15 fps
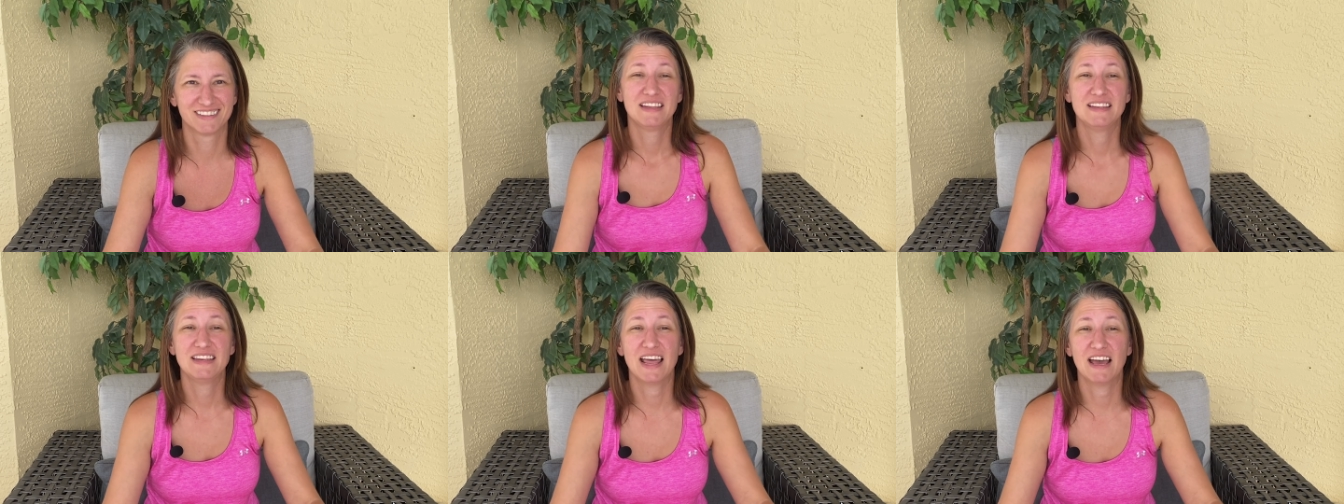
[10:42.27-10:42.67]

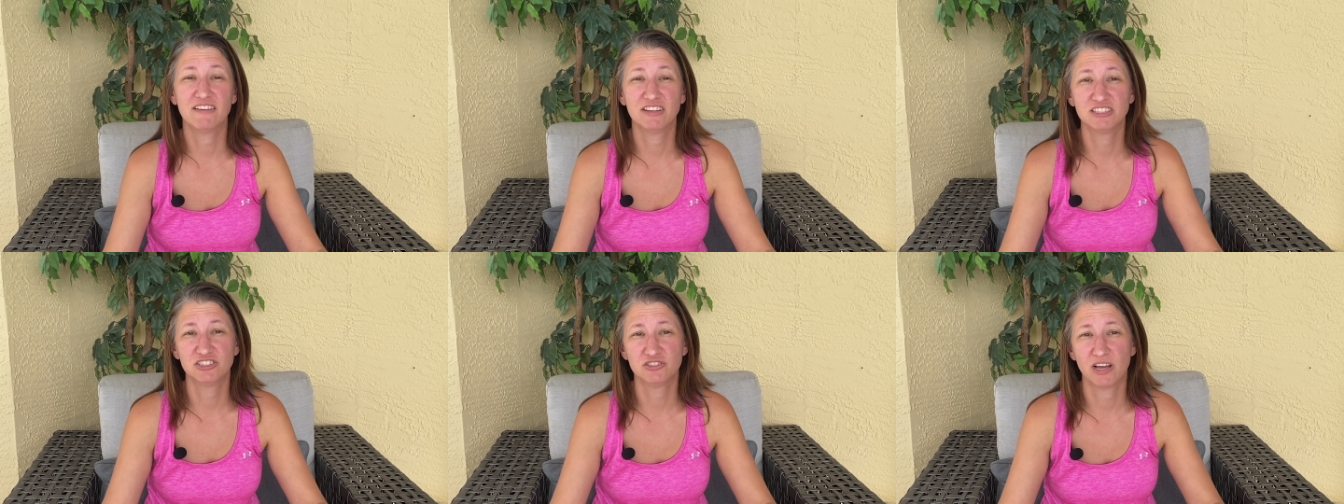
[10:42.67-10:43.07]
Now
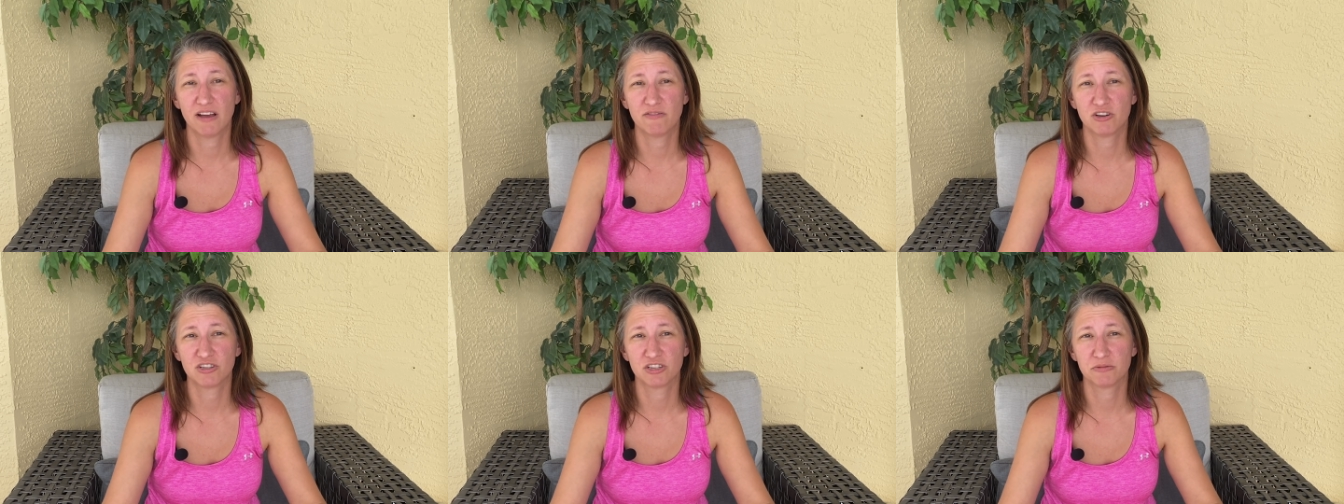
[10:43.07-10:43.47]
that you
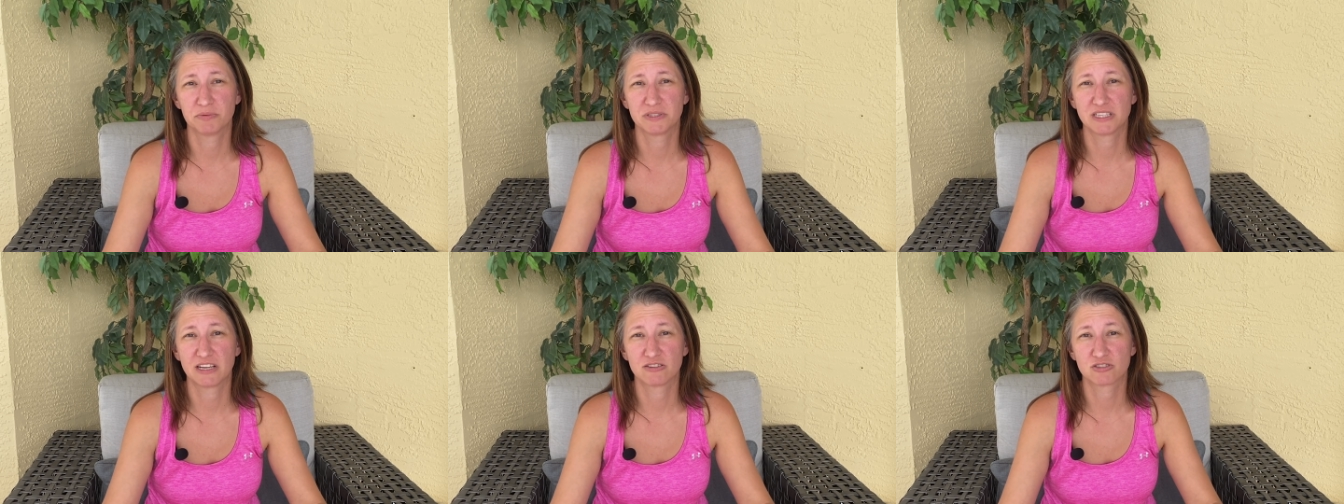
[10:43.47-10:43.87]
have all your
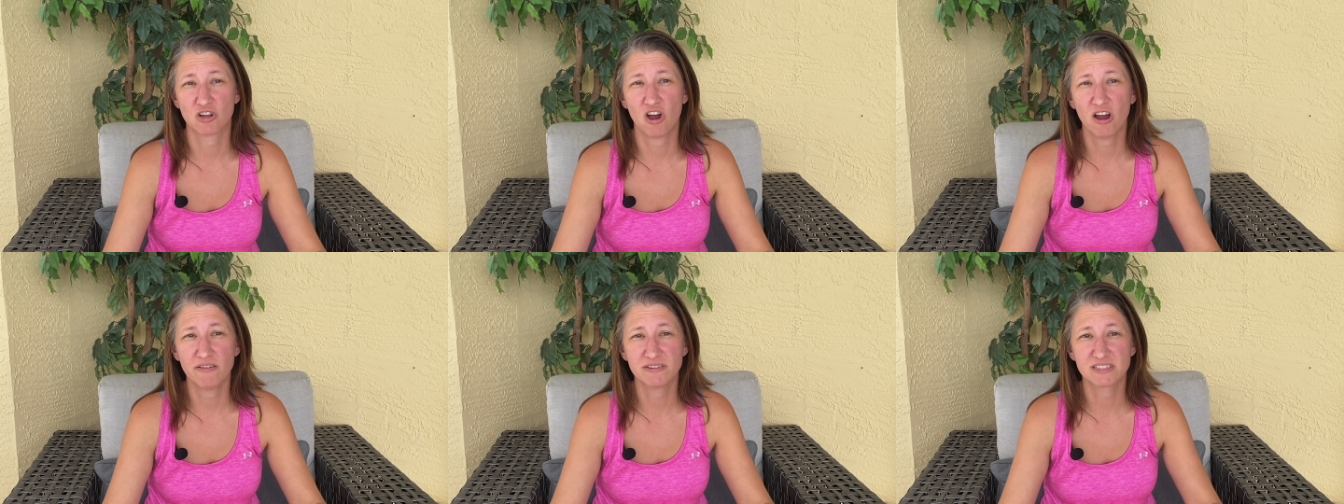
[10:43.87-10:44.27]
potatoes
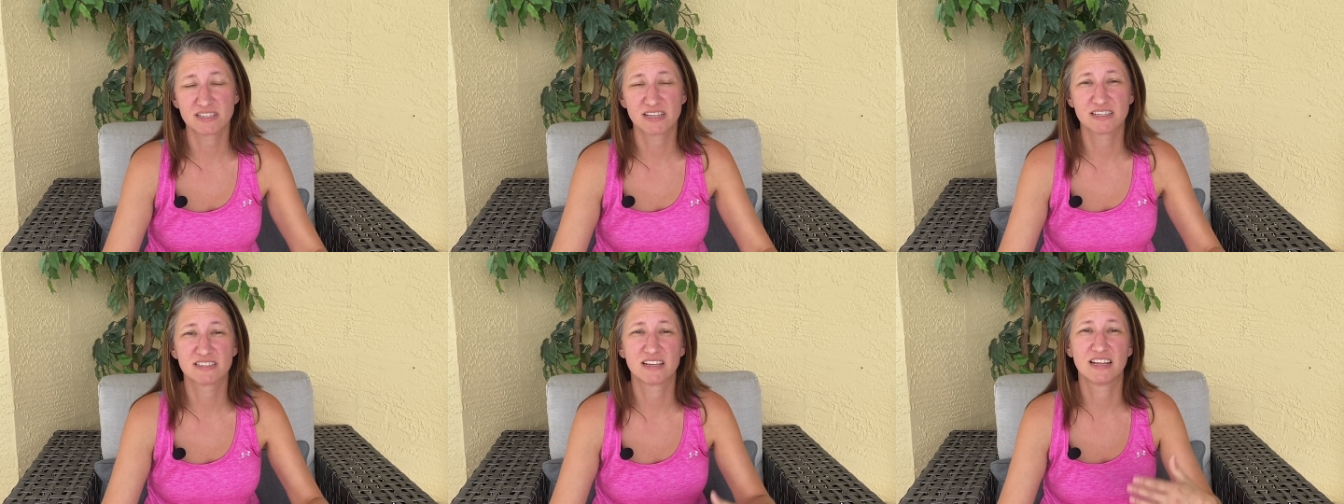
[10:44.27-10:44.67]

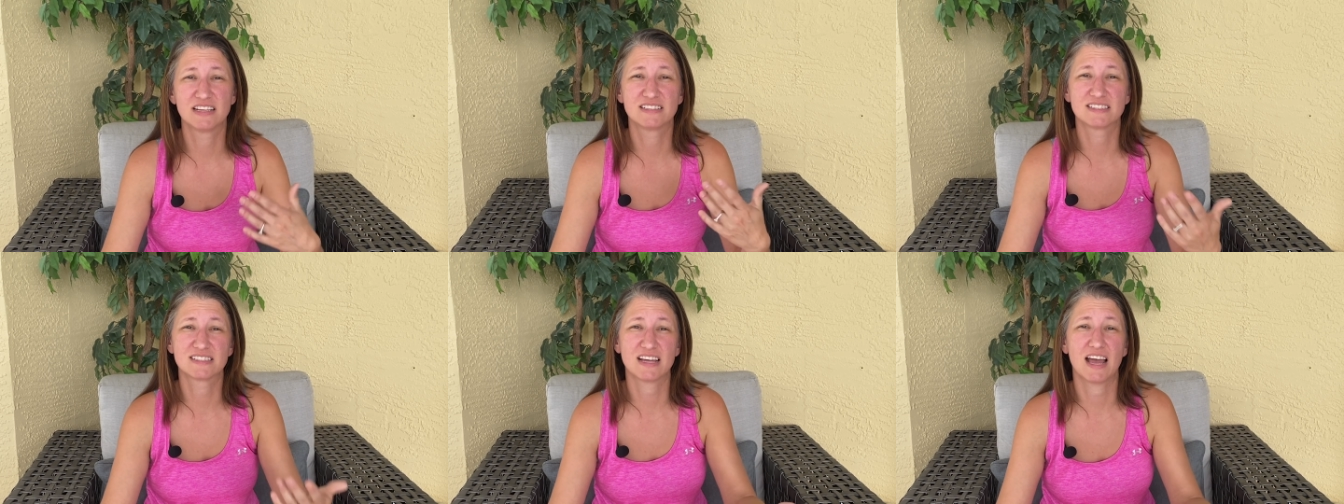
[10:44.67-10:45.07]
harvested,
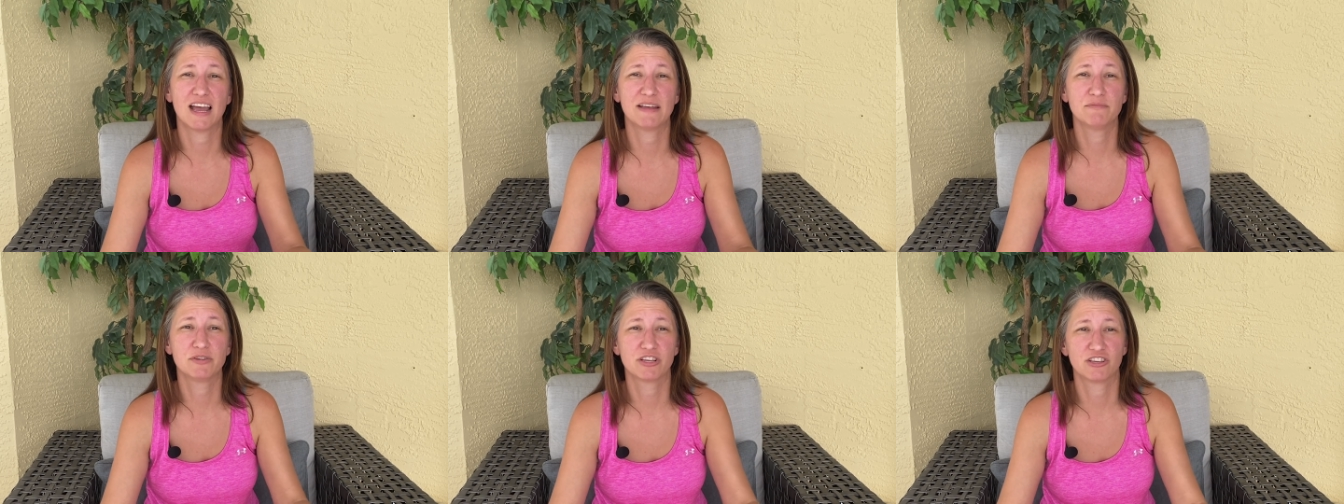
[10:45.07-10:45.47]
it's
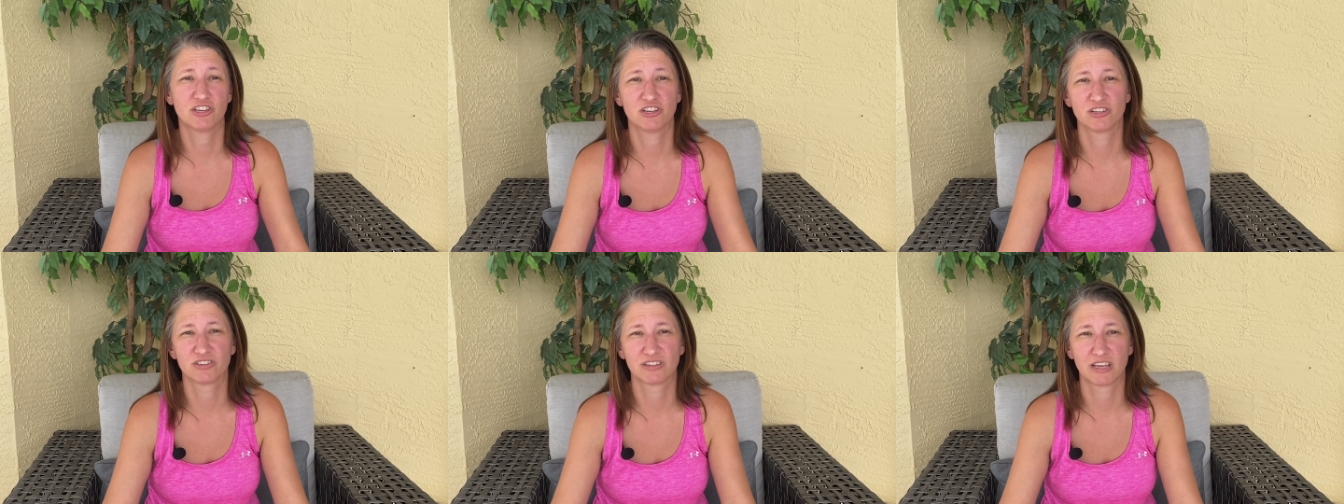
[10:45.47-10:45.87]
time to
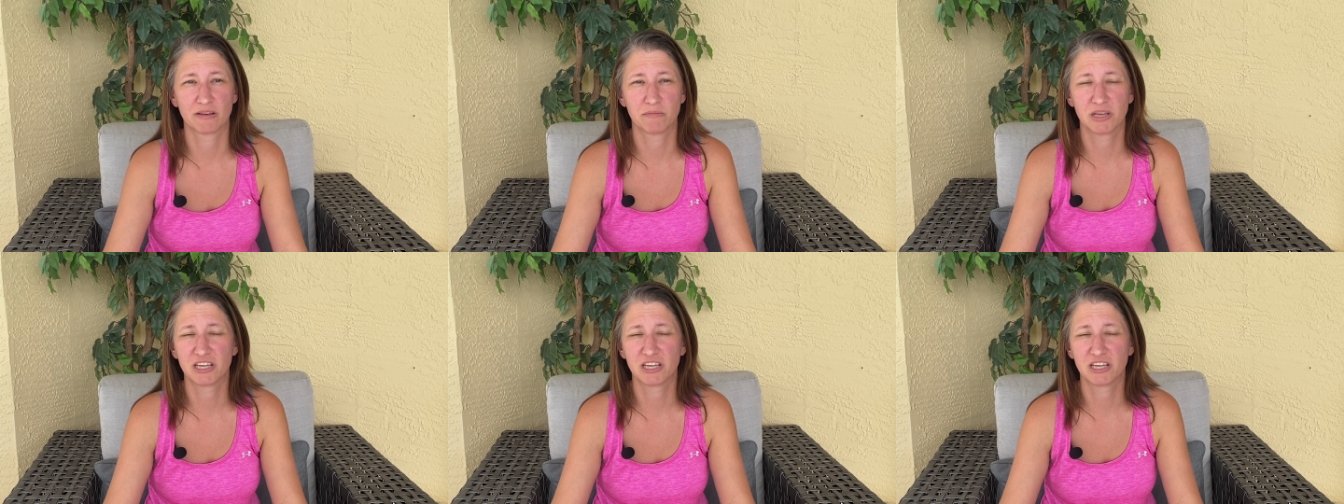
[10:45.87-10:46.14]
cure them.